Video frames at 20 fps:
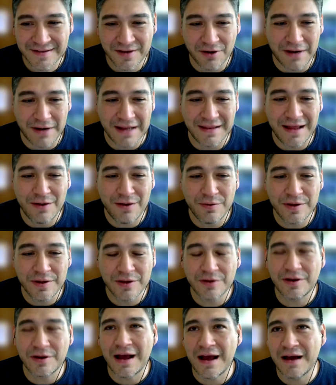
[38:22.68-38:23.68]
So right now
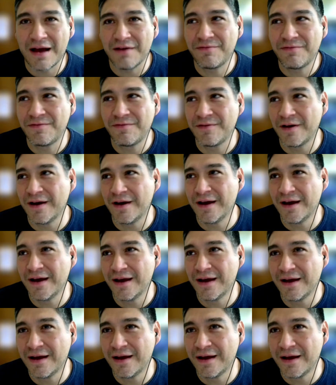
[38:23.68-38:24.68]
we don't have,
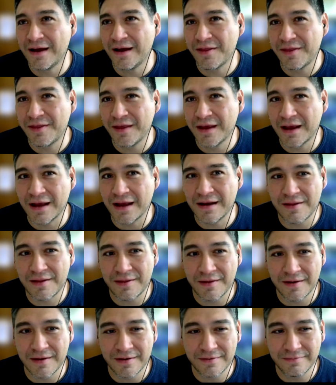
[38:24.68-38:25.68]
I think,
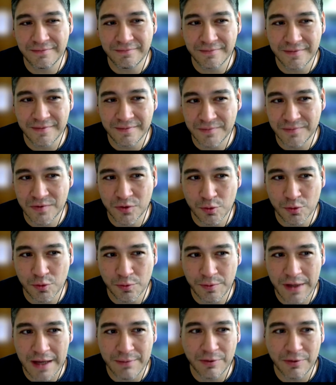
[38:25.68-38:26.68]
anything
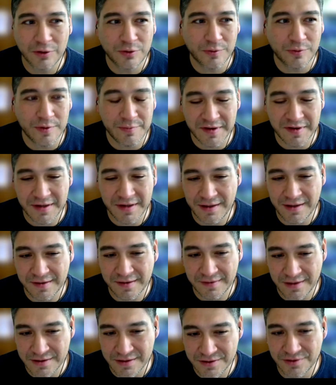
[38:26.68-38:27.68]
to be able to represent
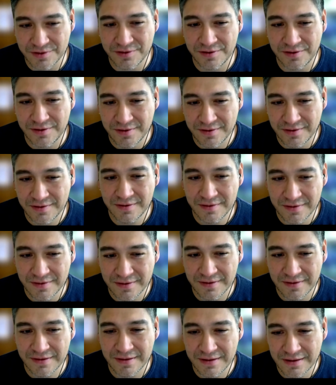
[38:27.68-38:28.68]
extensions.
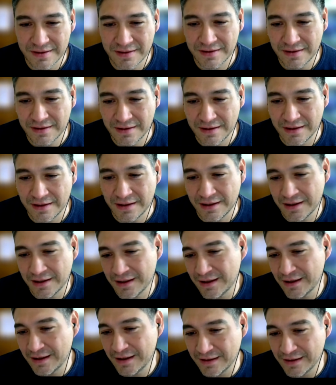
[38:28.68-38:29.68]

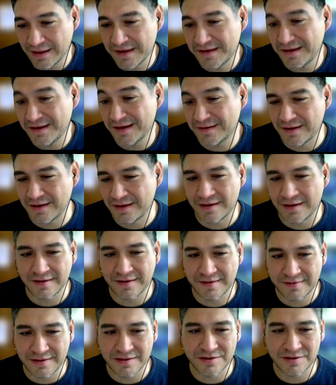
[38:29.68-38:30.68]
At least the
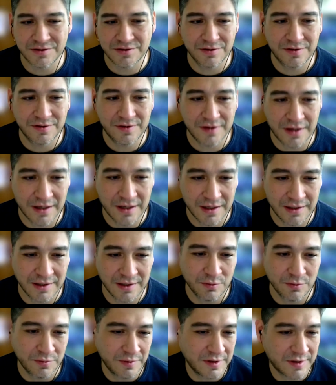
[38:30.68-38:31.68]
standard extensions, and
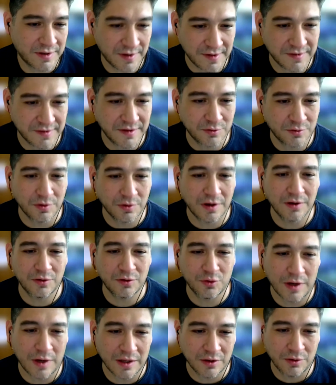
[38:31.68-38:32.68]
it would be interesting
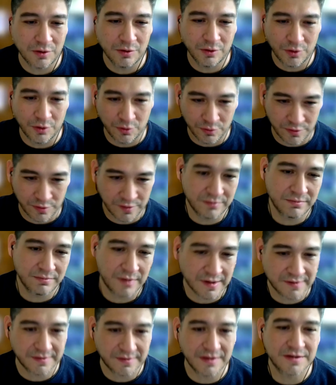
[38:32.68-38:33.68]
to add all those
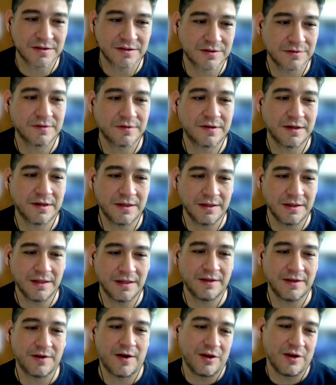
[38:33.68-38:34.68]
extensions and
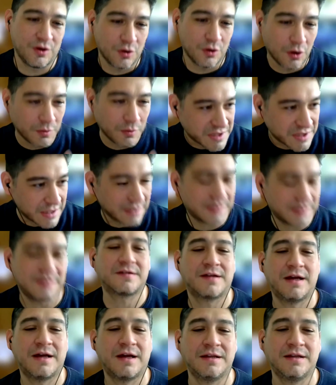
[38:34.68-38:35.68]
under a new object
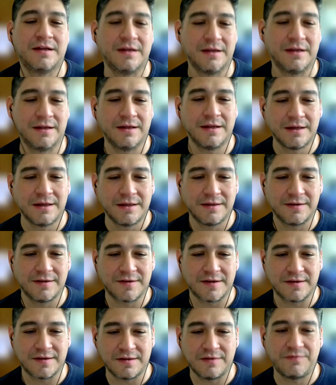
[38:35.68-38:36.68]
inside the
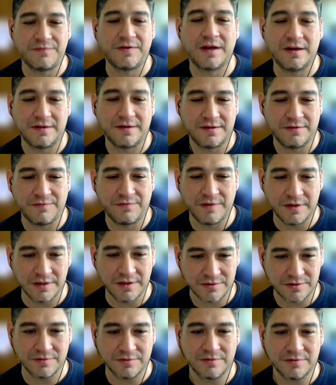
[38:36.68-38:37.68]
certificate's
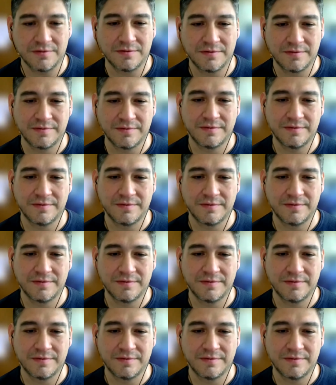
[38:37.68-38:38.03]
definition.